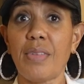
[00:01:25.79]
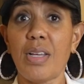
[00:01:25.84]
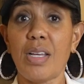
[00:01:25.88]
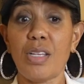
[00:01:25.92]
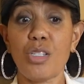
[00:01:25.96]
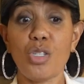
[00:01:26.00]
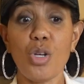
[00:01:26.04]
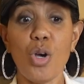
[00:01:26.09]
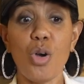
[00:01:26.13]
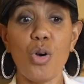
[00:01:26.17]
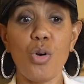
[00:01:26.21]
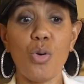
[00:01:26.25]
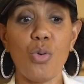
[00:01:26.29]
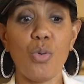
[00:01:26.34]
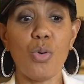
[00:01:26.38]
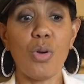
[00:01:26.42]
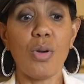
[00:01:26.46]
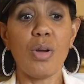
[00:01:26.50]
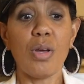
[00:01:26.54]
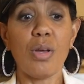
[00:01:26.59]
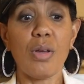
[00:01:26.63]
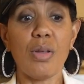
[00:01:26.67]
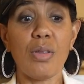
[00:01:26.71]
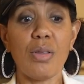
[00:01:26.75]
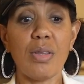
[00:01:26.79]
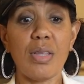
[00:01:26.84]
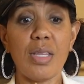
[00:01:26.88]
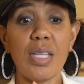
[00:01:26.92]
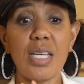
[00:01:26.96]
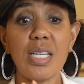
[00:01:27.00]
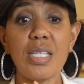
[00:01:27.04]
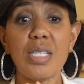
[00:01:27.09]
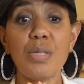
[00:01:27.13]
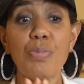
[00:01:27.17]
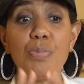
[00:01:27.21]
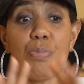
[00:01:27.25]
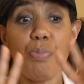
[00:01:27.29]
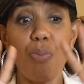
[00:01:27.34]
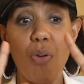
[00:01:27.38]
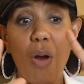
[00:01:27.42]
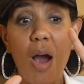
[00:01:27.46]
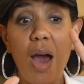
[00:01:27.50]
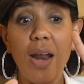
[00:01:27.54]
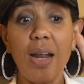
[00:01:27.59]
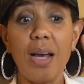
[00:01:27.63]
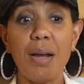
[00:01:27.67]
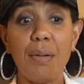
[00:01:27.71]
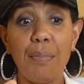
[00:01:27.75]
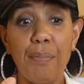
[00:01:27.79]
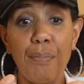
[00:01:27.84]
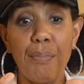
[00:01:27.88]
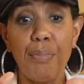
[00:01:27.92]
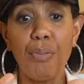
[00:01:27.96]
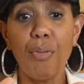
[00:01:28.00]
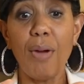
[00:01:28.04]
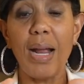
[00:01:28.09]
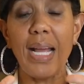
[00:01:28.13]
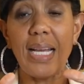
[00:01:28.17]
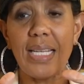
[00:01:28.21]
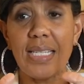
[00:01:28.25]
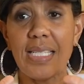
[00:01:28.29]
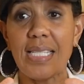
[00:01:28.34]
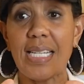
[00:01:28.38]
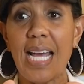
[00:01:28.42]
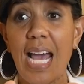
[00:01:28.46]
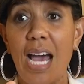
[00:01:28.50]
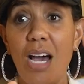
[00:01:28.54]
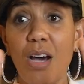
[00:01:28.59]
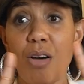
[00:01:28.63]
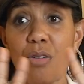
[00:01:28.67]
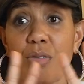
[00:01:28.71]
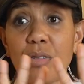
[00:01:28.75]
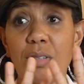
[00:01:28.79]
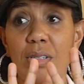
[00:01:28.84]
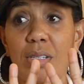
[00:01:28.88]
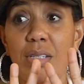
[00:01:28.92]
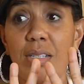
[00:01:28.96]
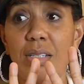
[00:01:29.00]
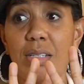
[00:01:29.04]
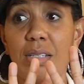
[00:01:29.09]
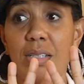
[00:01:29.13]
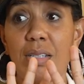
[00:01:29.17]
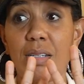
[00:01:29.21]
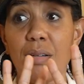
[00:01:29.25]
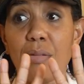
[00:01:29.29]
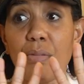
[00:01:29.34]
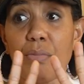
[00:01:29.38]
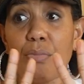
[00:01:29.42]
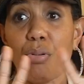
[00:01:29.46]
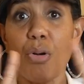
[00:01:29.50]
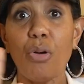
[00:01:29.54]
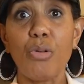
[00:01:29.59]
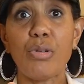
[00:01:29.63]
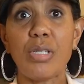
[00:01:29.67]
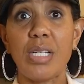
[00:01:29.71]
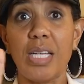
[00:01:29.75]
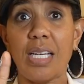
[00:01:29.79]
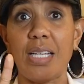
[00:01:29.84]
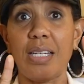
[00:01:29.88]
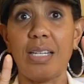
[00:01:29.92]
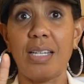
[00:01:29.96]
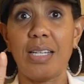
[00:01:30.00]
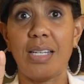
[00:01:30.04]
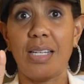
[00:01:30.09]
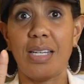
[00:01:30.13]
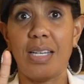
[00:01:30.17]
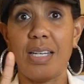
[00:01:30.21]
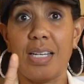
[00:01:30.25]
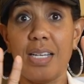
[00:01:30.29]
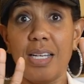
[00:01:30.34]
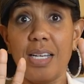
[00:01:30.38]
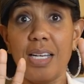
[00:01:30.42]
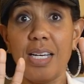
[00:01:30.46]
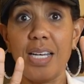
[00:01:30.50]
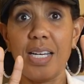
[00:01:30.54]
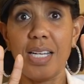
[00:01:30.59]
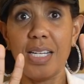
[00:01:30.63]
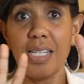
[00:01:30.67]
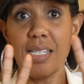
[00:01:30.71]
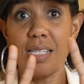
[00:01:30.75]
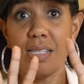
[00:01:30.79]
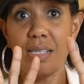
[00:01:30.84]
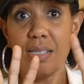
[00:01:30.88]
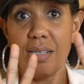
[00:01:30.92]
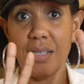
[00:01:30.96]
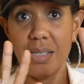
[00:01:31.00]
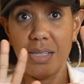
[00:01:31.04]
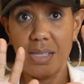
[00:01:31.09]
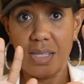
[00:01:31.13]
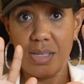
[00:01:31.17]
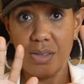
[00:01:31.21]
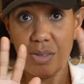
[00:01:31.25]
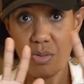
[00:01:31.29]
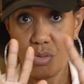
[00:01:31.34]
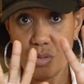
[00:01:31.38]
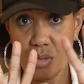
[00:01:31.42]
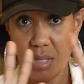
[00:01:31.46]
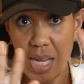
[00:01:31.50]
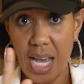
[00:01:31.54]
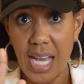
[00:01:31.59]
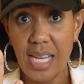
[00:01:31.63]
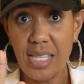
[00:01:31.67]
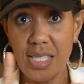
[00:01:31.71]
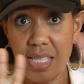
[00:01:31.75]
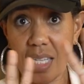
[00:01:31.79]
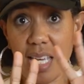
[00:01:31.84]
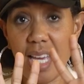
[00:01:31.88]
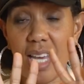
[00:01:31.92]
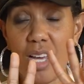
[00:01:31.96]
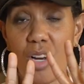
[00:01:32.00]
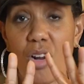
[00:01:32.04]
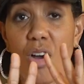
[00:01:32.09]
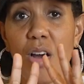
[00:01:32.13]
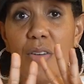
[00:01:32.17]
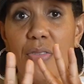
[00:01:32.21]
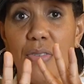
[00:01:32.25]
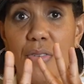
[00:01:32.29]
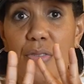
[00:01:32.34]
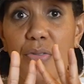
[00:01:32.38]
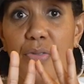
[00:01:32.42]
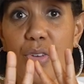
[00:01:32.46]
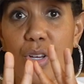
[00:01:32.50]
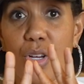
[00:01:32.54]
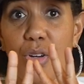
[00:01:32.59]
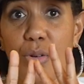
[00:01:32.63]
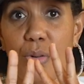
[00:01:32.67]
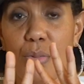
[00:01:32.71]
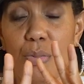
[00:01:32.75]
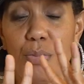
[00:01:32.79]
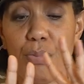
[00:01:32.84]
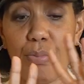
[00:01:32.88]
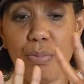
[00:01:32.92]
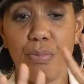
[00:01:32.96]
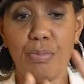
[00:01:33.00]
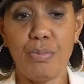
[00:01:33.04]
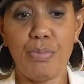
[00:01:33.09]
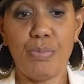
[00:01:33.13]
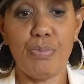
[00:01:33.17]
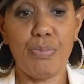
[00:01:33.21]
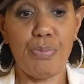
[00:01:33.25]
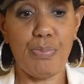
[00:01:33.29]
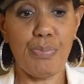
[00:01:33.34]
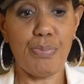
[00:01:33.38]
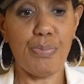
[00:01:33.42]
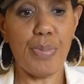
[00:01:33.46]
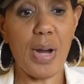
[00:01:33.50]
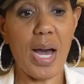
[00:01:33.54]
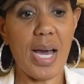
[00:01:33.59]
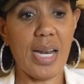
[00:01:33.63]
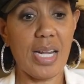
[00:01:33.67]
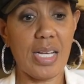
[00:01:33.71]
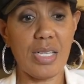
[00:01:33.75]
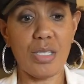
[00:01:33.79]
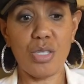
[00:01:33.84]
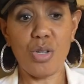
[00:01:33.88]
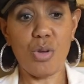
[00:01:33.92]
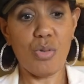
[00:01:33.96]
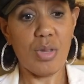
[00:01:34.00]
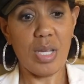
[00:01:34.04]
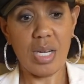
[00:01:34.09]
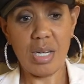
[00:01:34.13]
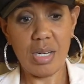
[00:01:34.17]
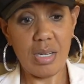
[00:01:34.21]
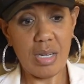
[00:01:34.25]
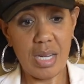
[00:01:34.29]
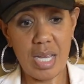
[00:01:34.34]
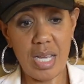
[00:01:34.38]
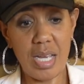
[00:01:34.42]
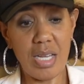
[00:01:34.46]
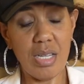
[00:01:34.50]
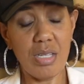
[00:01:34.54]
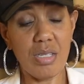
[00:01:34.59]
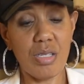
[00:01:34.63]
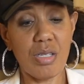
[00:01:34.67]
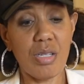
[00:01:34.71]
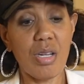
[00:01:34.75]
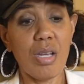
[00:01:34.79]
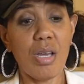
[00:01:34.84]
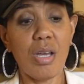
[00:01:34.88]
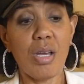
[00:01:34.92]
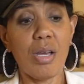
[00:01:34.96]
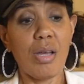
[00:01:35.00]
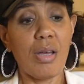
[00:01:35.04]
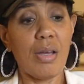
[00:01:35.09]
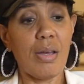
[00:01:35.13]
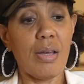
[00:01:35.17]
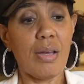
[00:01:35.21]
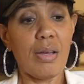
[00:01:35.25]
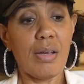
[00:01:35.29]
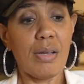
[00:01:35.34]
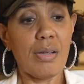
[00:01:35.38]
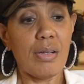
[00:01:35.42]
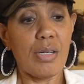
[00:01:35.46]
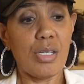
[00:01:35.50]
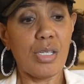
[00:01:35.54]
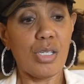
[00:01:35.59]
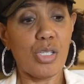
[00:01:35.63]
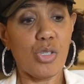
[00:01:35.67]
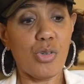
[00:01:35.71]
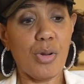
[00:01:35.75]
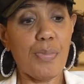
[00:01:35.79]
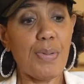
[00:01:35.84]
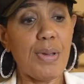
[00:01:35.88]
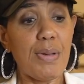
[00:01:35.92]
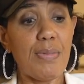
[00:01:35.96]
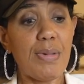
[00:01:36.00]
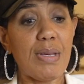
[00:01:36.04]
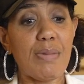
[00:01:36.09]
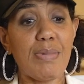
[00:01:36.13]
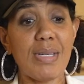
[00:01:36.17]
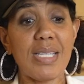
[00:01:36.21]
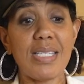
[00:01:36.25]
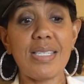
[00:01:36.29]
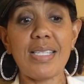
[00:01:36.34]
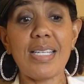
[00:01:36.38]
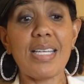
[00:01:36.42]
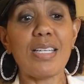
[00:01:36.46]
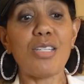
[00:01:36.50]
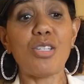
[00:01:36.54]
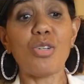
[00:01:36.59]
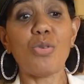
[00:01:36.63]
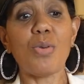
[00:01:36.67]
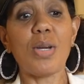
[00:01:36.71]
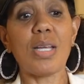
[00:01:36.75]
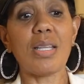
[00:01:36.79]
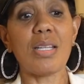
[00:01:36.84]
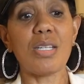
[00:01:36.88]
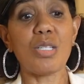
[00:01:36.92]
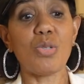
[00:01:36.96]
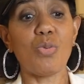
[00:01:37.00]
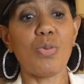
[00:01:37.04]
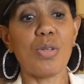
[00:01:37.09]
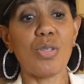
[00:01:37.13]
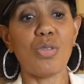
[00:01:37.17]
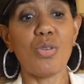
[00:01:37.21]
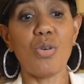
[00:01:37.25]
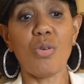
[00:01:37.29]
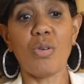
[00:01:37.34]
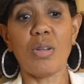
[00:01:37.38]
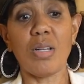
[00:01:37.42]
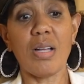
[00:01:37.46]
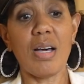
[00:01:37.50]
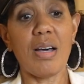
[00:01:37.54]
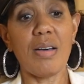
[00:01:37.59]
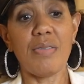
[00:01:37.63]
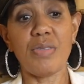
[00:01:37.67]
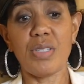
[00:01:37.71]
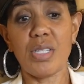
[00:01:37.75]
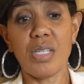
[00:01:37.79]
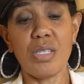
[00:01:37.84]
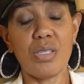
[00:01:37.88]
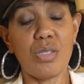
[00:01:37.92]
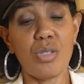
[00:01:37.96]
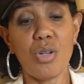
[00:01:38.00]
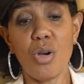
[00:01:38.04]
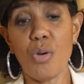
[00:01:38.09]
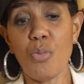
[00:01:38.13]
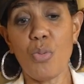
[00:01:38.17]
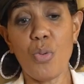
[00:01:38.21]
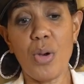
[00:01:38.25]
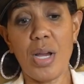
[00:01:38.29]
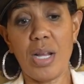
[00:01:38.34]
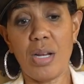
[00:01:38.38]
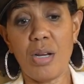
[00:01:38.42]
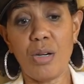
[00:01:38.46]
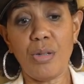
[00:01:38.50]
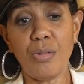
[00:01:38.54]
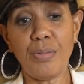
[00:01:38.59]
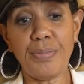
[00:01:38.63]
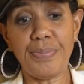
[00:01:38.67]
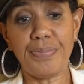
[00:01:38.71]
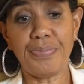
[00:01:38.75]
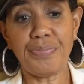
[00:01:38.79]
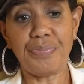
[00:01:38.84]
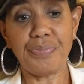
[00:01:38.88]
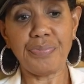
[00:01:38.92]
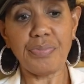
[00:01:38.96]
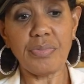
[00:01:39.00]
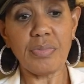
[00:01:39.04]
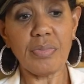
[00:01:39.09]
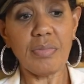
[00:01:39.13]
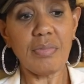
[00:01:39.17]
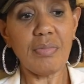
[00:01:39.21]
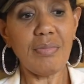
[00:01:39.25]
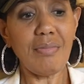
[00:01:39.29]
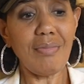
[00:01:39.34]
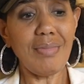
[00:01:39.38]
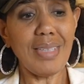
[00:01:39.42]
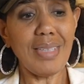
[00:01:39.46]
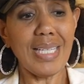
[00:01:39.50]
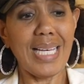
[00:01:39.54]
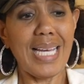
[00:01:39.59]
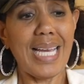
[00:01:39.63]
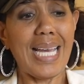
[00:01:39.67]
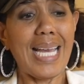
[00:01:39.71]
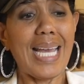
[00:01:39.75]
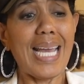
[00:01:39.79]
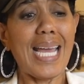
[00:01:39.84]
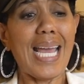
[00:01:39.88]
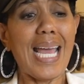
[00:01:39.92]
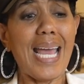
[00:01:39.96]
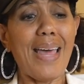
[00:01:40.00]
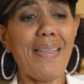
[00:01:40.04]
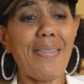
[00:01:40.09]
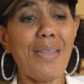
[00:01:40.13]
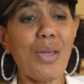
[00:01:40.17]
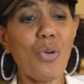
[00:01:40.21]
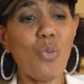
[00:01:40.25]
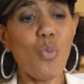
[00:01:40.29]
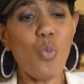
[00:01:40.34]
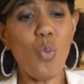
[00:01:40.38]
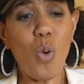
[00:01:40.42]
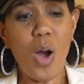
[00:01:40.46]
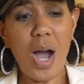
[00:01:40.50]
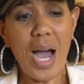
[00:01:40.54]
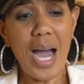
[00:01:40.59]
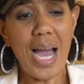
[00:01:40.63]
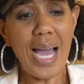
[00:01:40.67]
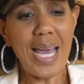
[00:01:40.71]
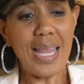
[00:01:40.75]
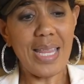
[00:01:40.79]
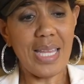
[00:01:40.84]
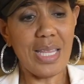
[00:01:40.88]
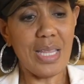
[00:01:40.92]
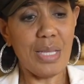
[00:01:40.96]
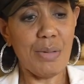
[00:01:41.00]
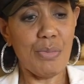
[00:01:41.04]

So this product breaks down protein. It takes skin off of your body so that Drippy BBC doing this with no gloves is no bueno. And then why then the